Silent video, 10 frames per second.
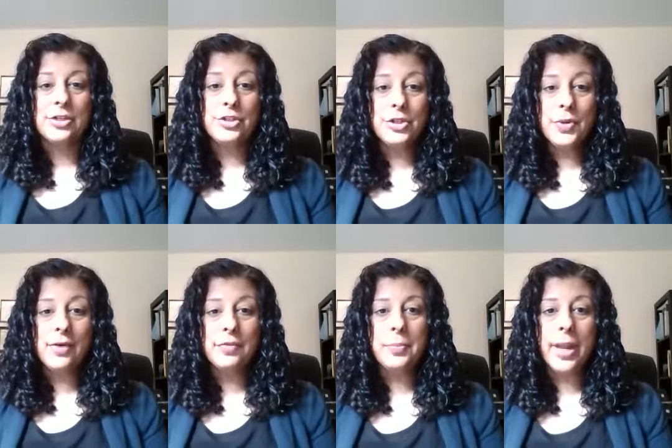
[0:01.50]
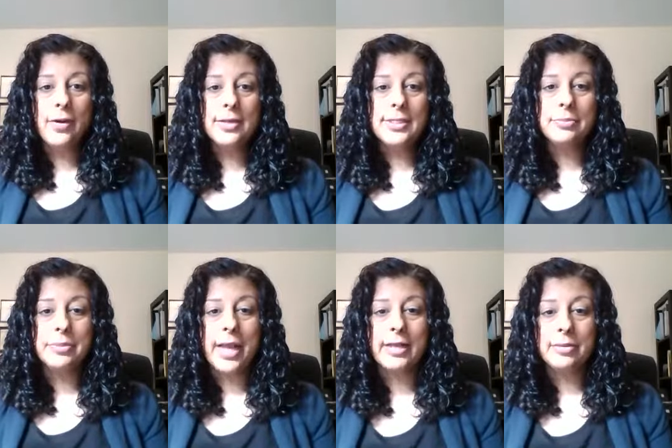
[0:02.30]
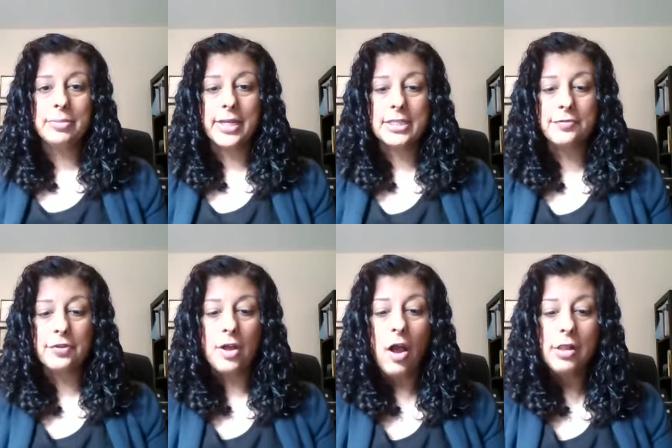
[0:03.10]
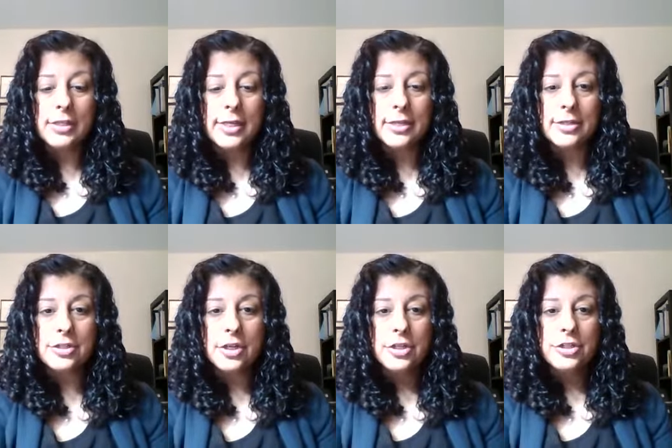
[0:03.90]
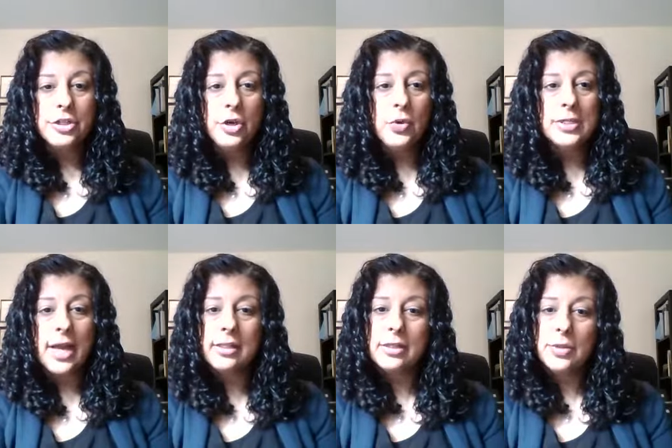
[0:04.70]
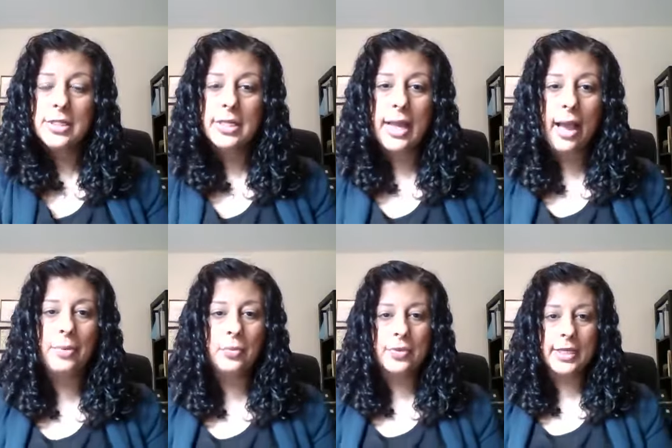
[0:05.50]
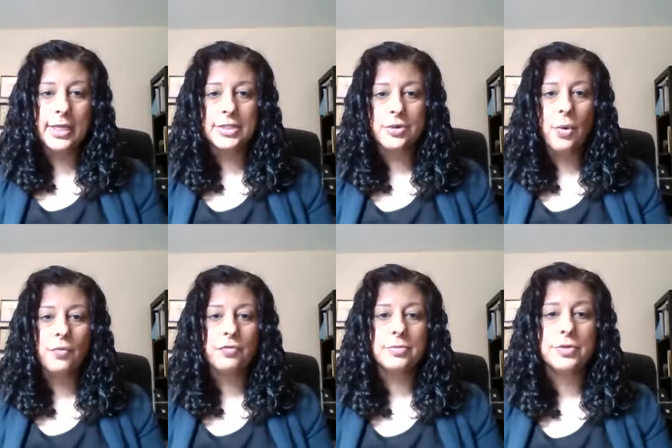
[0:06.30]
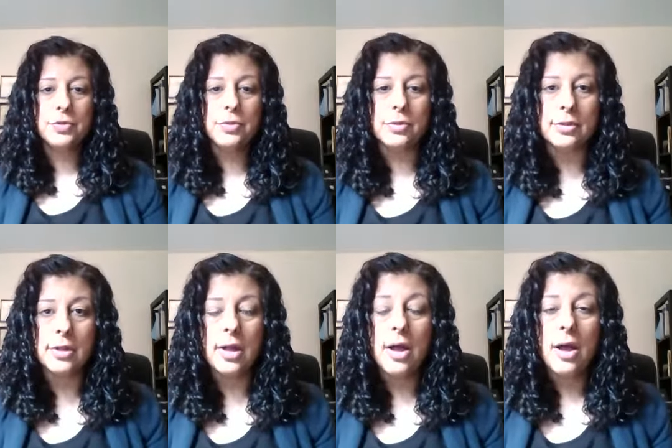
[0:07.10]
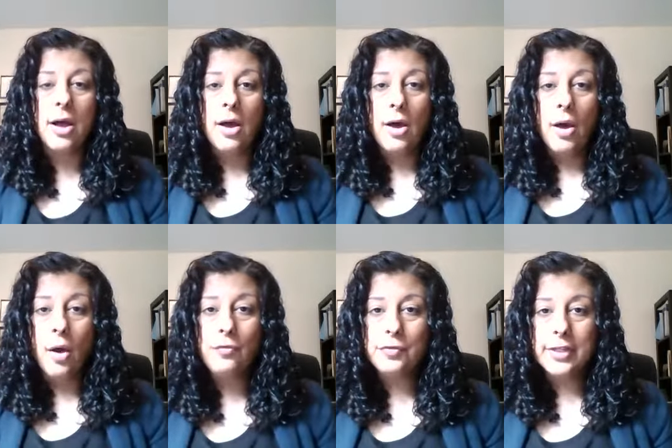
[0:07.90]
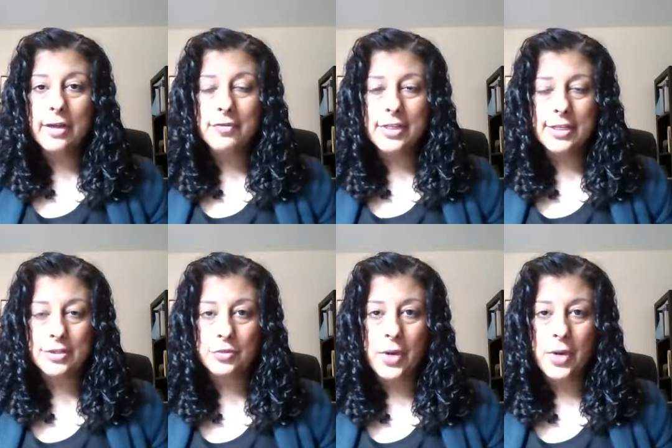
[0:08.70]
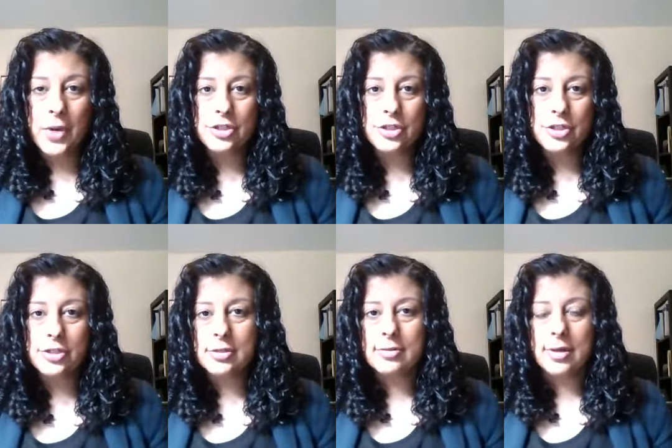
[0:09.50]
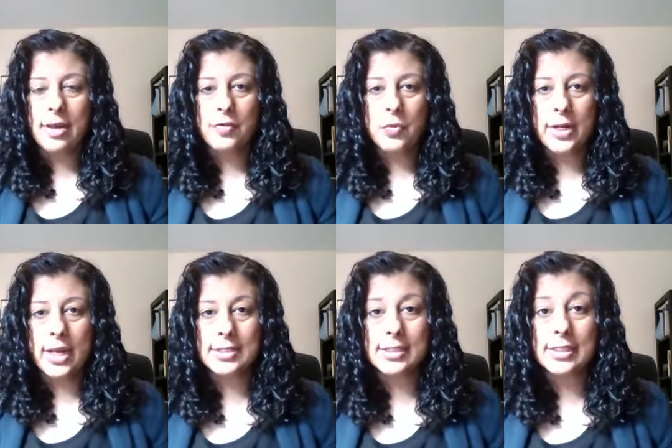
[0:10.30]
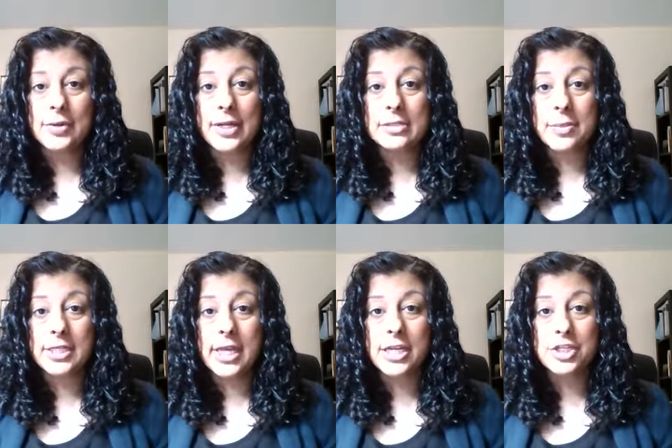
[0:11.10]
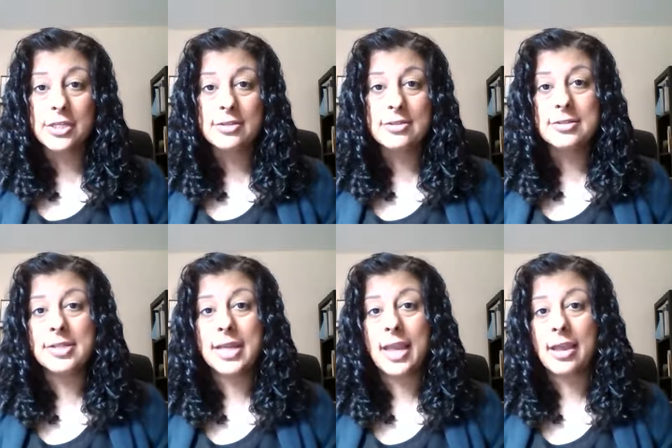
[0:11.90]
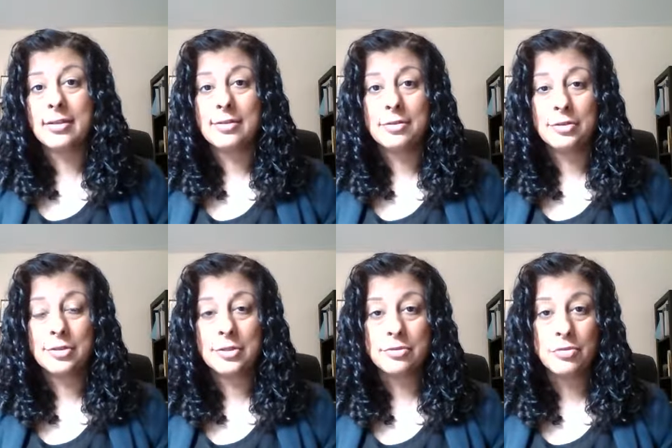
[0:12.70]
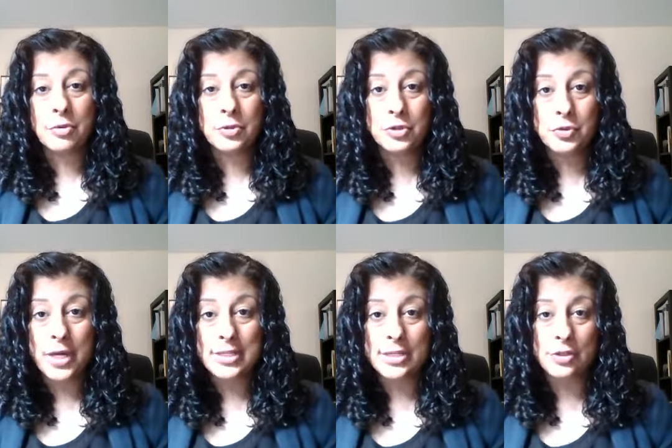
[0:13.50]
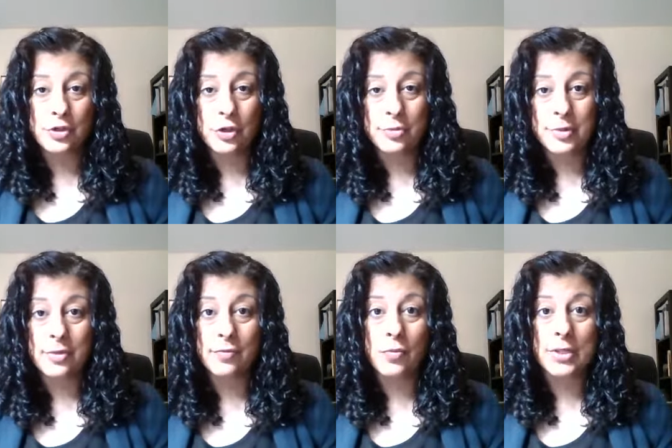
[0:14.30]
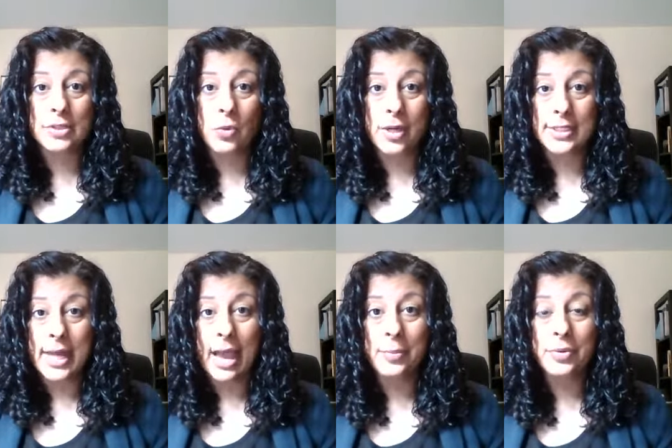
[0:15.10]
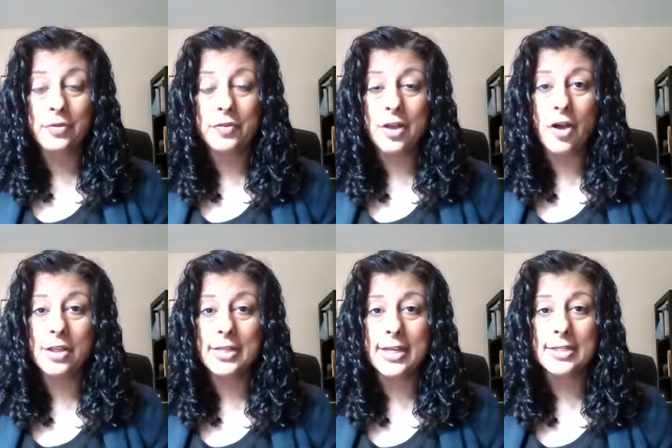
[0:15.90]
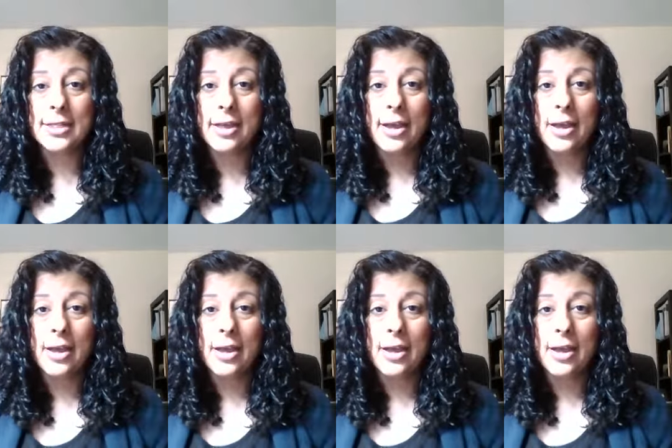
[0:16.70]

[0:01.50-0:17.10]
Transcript: Do you have your parenting plan in place for the holidays? Do you know exactly what's going to happen when the kids are home from school? Hopefully, everything's arranged, everyone has clear expectations, and there's no stress in terms of what's going to happen over the holidays.